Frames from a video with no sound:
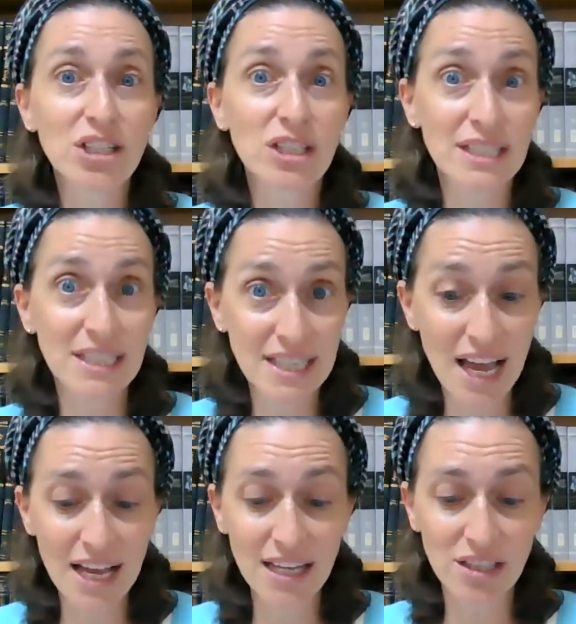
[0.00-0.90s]
to
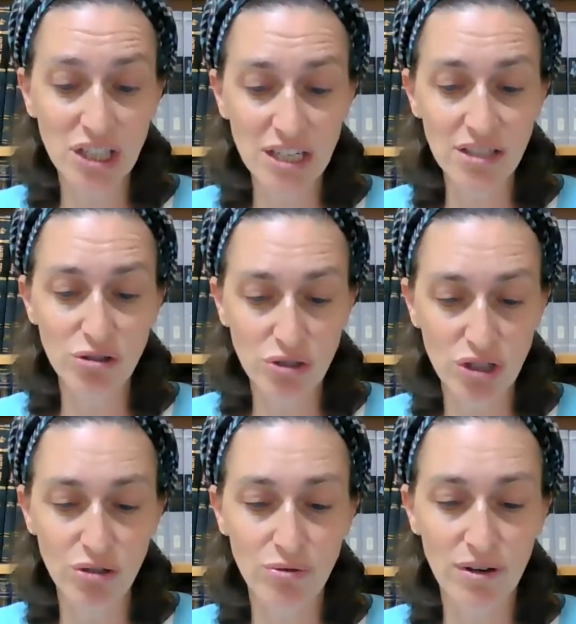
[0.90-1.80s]
say, did you
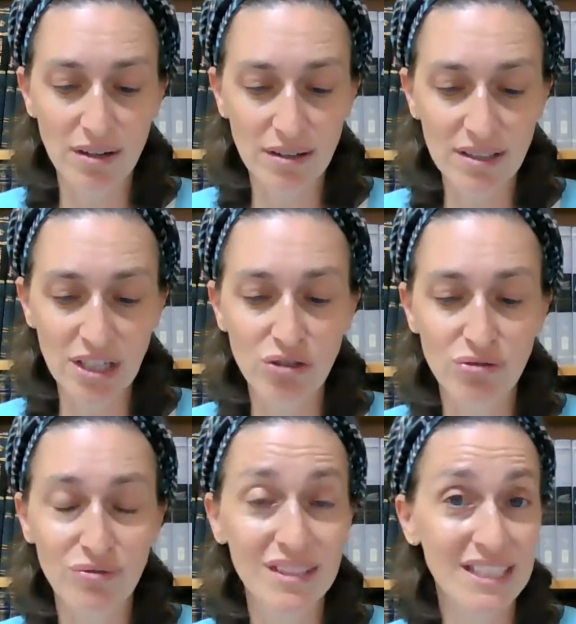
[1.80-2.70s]
do, did
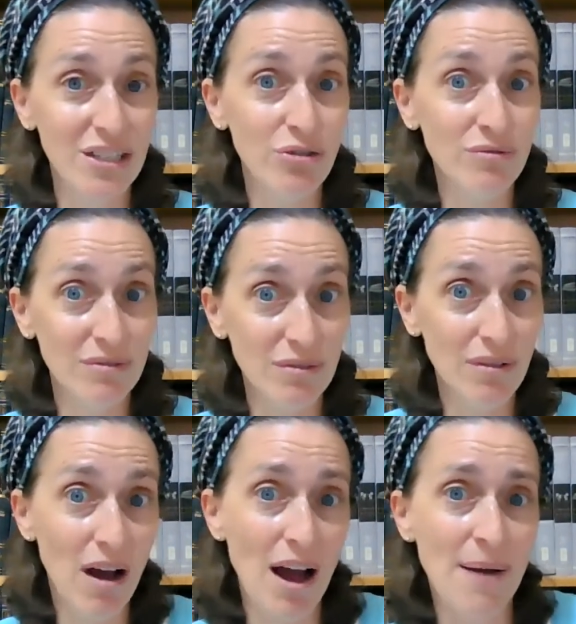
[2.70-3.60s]
you, did you,
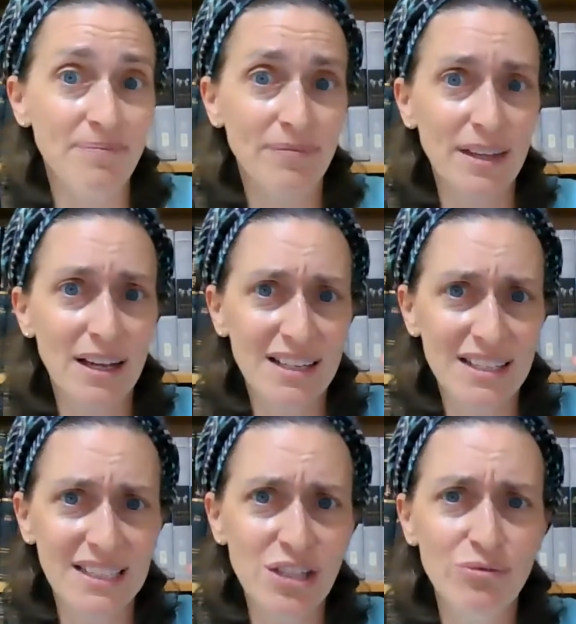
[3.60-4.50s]
um,
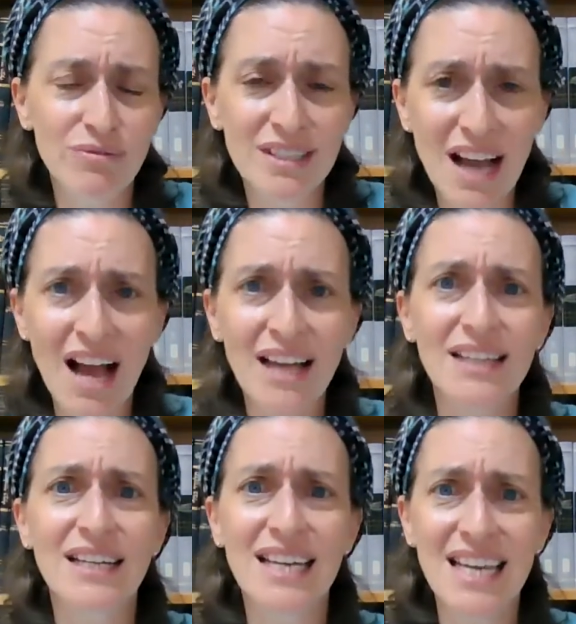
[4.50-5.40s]
did you not
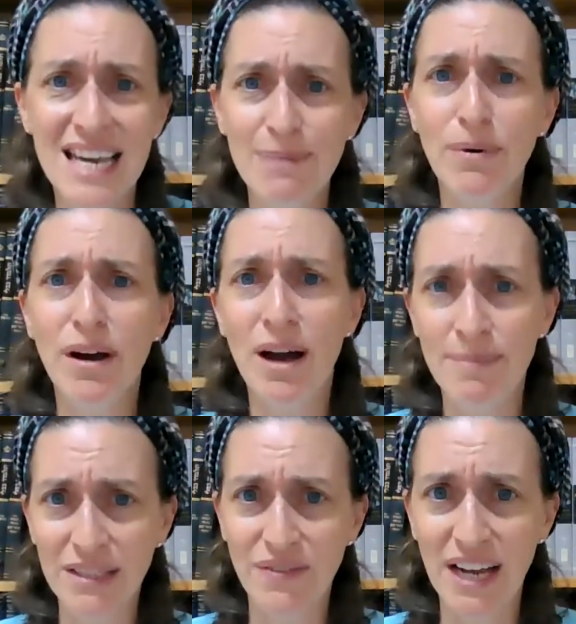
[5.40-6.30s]
keep a
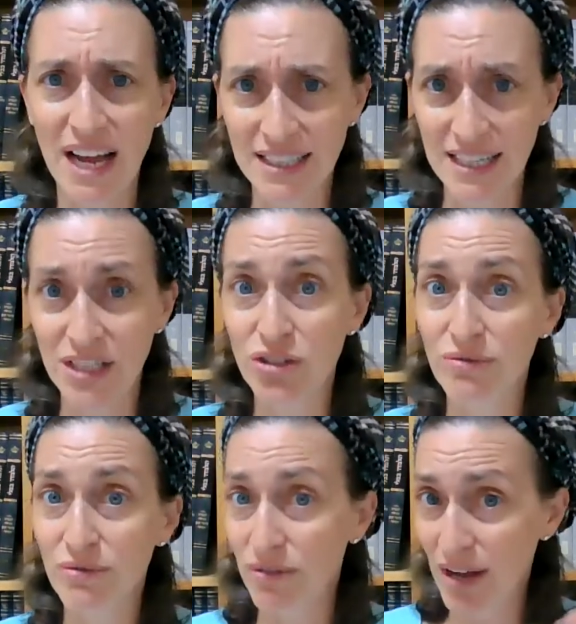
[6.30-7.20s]
mitzvah asi? Did you,
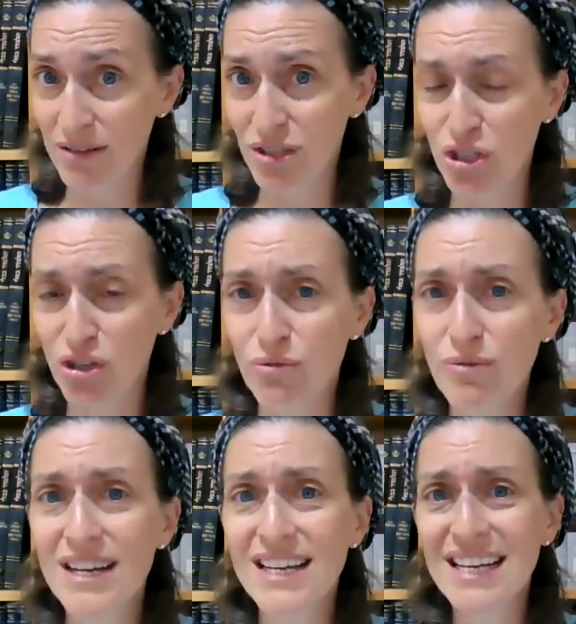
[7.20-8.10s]
okay, did
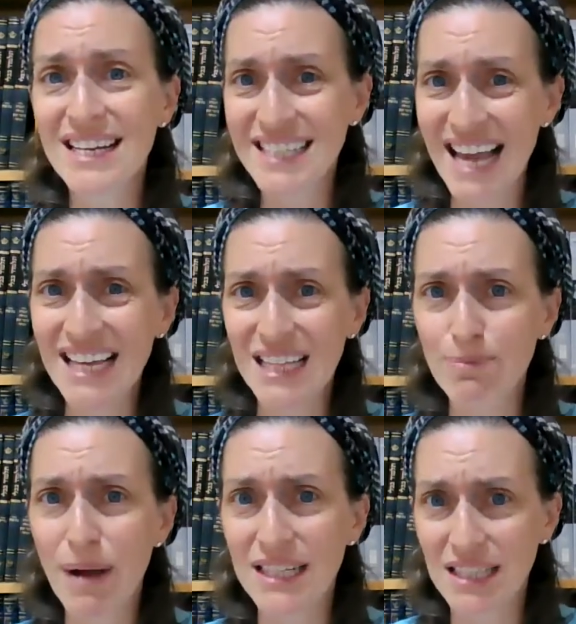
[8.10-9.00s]
you take this
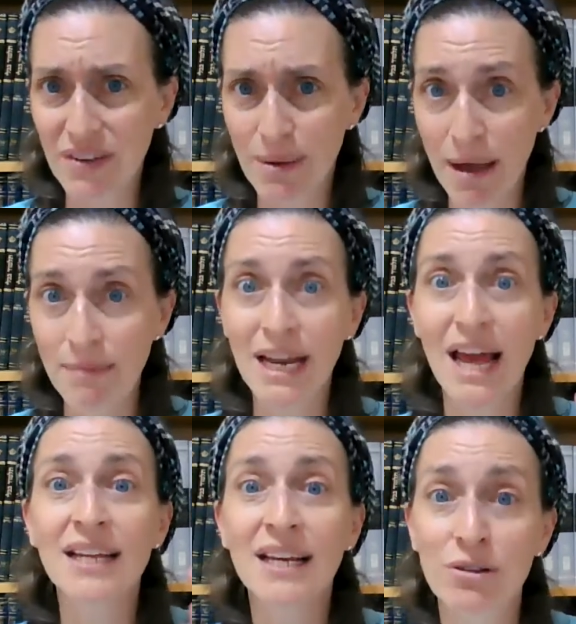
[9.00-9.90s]
positive commandment
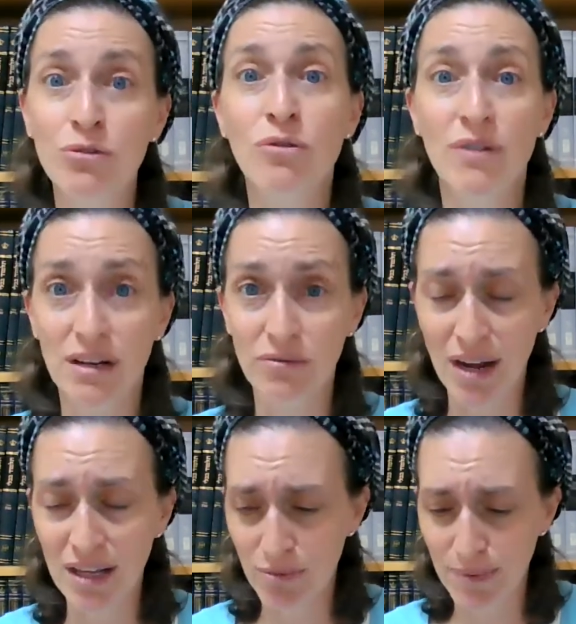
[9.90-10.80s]
and ignore it,
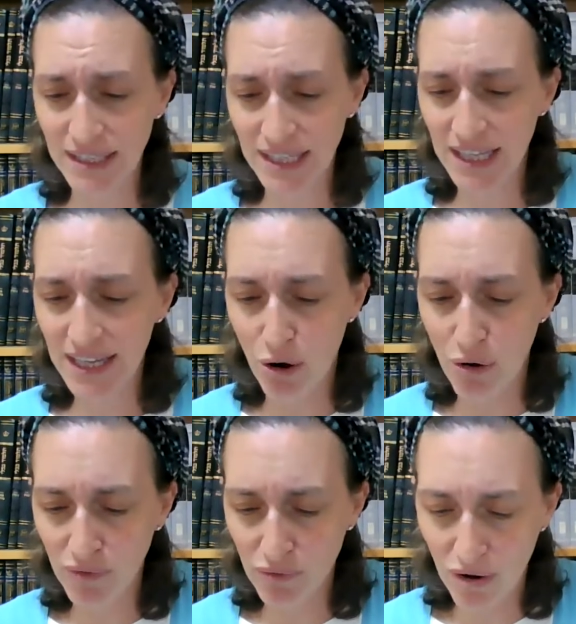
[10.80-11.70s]
right? You basically
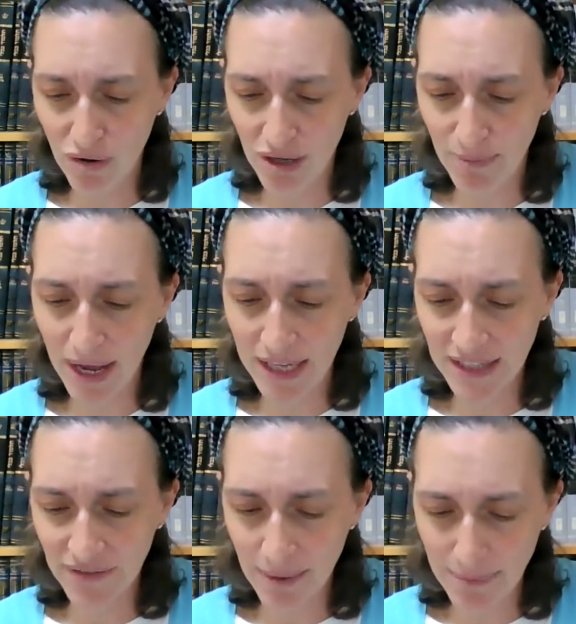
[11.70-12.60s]
overrode a
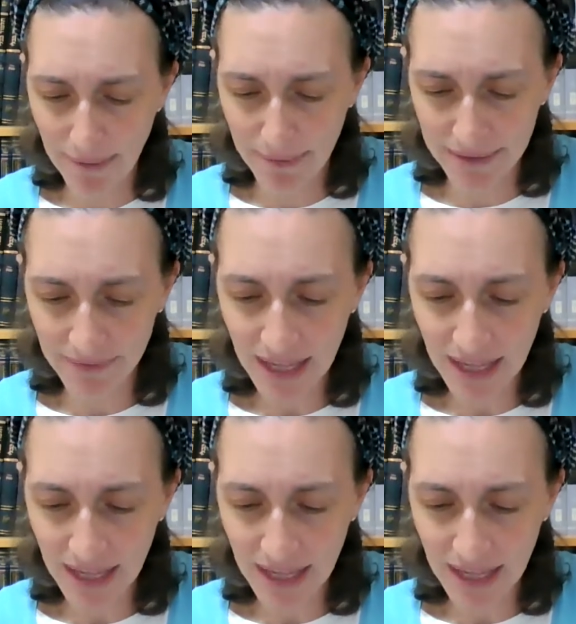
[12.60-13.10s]
positive commandment.